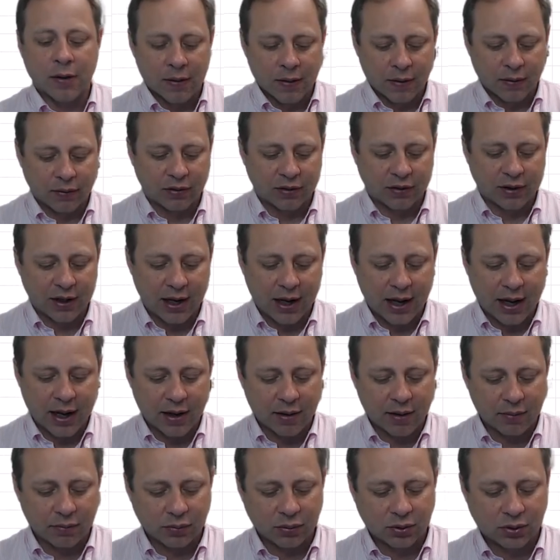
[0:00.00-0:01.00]

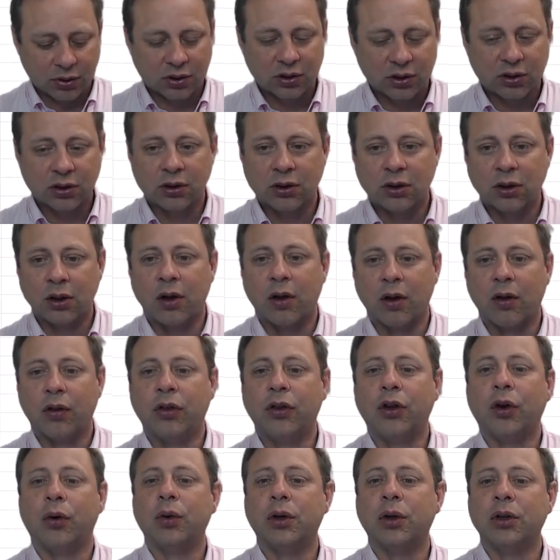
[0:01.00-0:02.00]
times
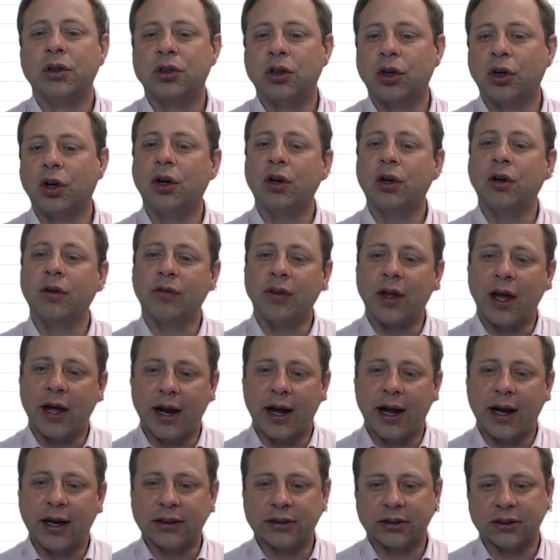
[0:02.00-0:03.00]
the return of that
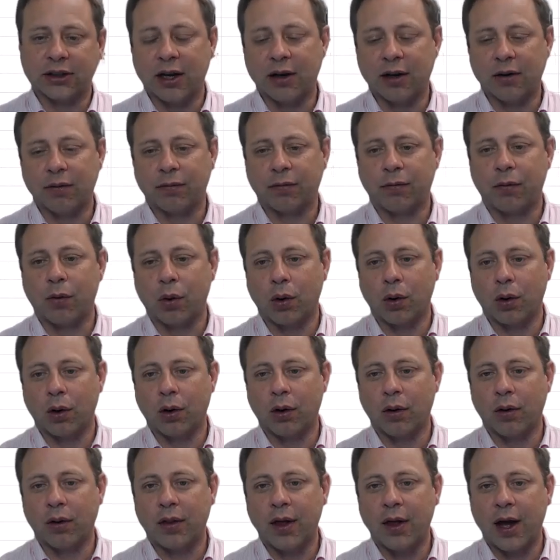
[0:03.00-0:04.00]
asset
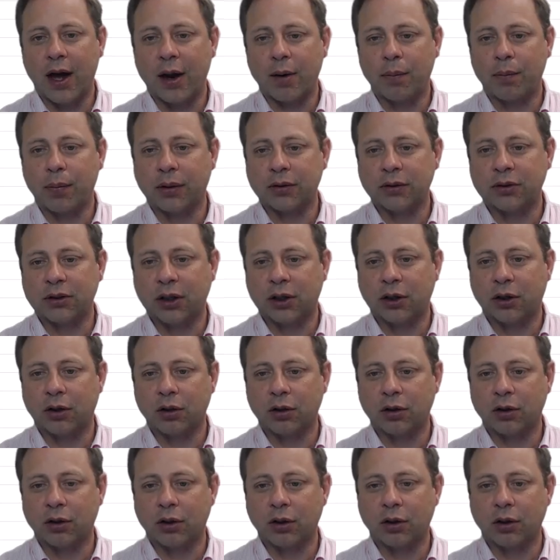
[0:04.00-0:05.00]
for that
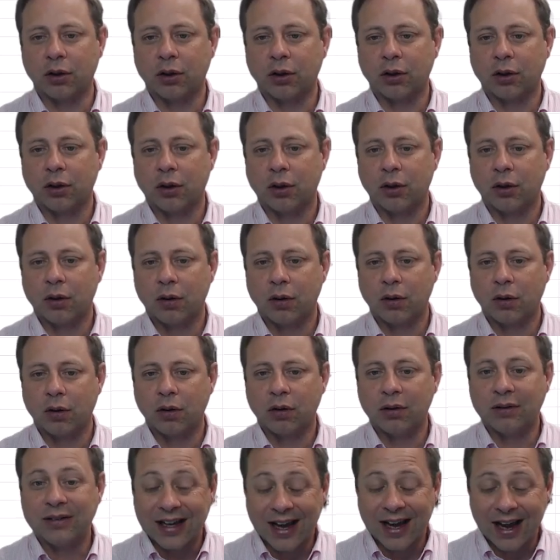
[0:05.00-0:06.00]
particular
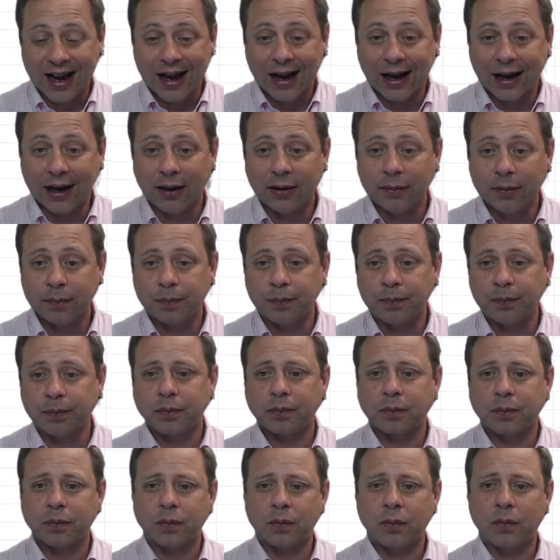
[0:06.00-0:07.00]
day
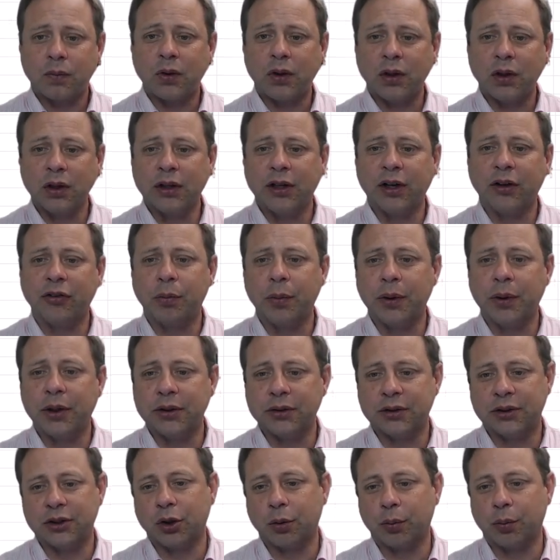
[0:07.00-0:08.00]
gives me
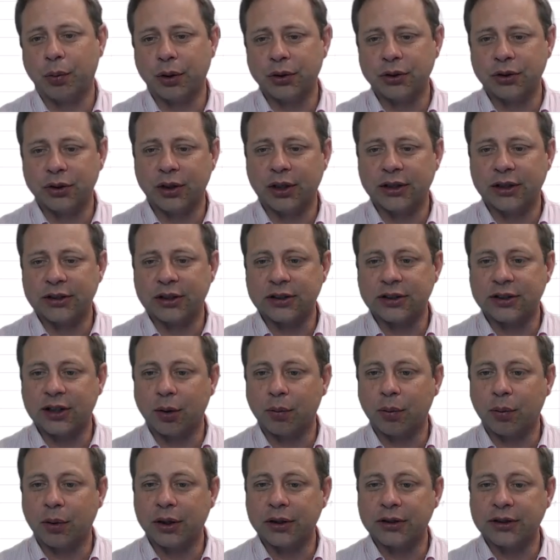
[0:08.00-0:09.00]
0.0. That's a
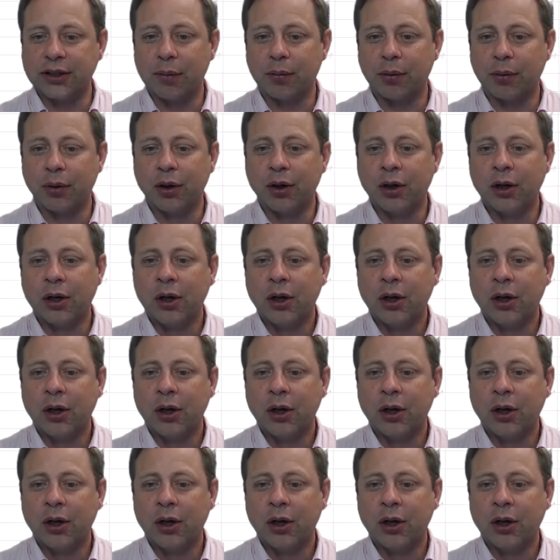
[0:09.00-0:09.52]
terrible example.